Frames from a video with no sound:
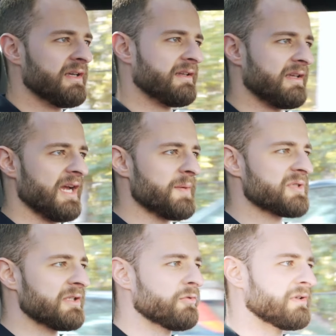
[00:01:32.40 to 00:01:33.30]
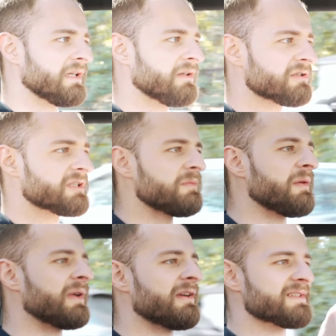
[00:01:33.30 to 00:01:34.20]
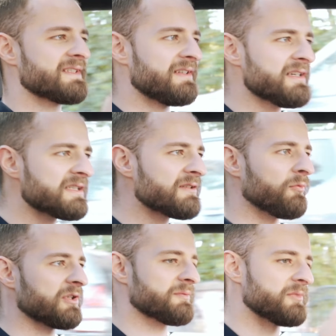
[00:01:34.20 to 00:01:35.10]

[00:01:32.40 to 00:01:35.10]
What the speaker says: They absolutely lost me, because this was